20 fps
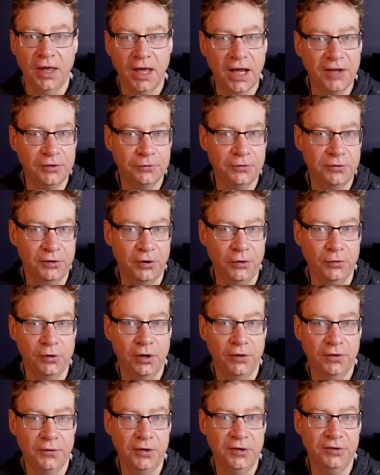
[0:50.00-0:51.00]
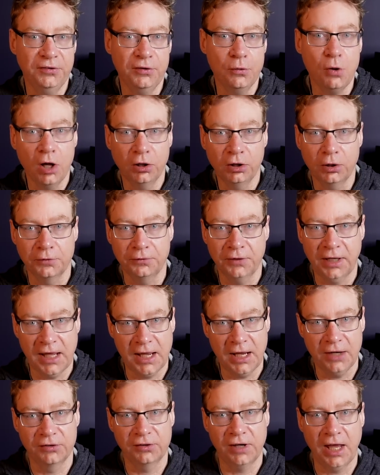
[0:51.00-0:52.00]
As a result, there is still a lot of
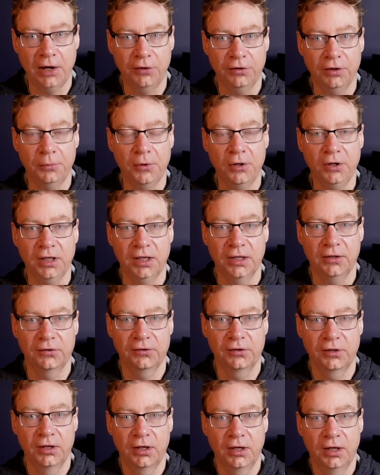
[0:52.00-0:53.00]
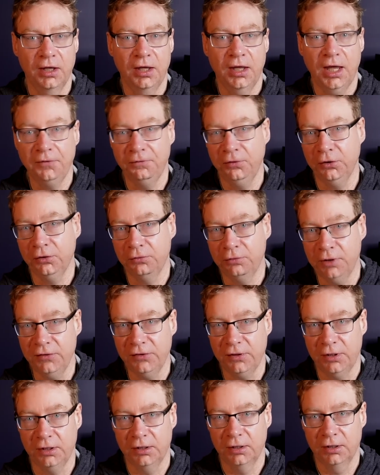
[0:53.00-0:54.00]
cash out of the markets, and for good
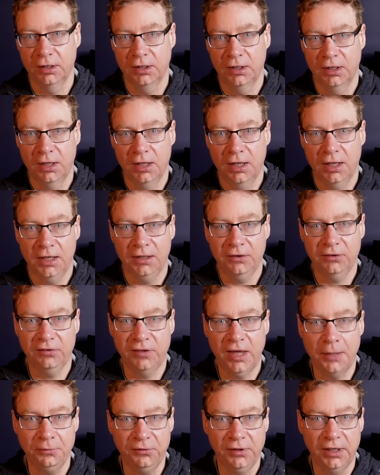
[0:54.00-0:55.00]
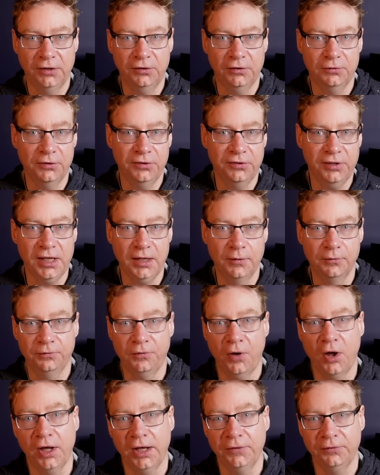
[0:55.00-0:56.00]
reason. It's tempting to receive
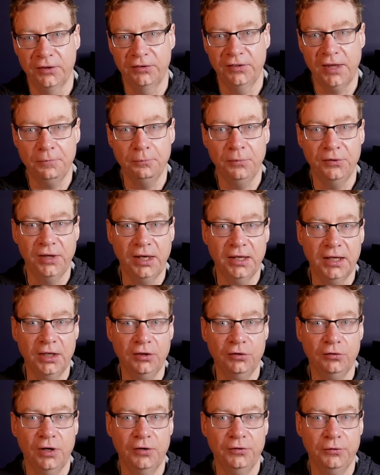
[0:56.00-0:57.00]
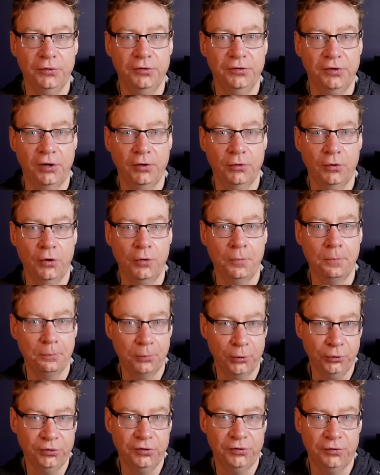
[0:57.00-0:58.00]
five to seven percent interest or so on
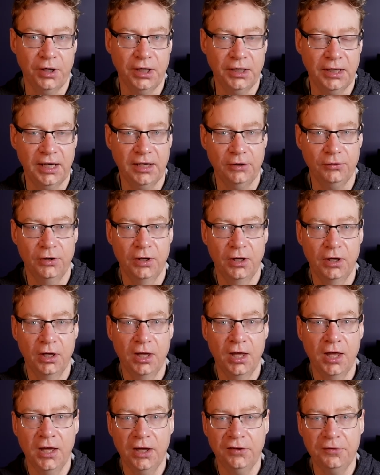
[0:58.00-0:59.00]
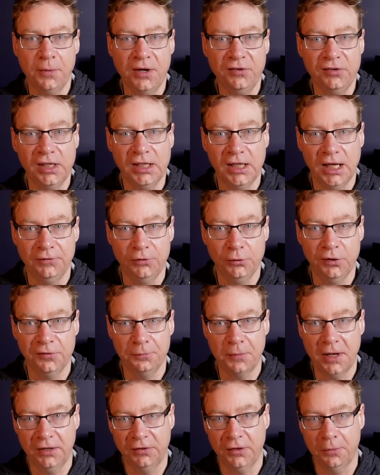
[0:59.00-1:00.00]
bonds right now, especially if you
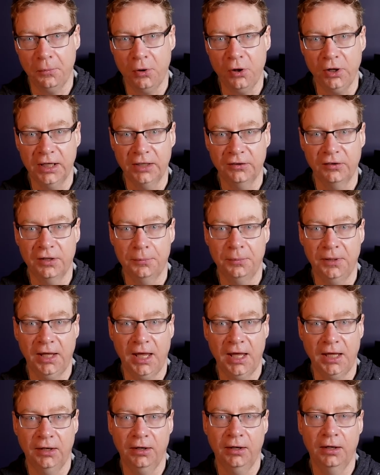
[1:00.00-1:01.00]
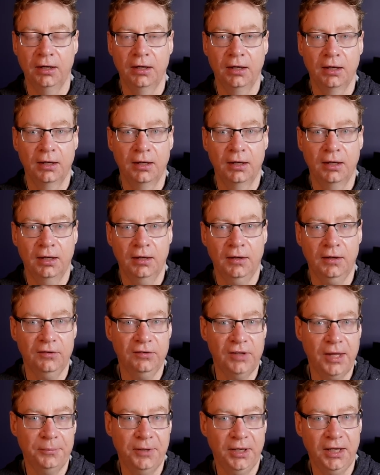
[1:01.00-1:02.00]
expected the market to dip again.
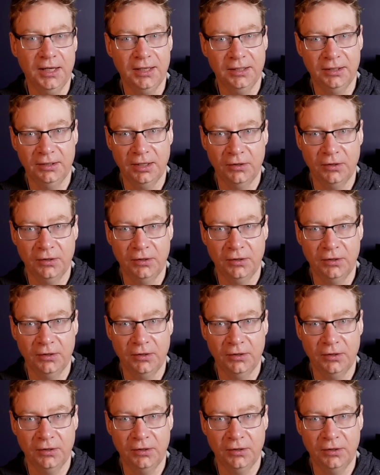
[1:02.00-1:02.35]
Except it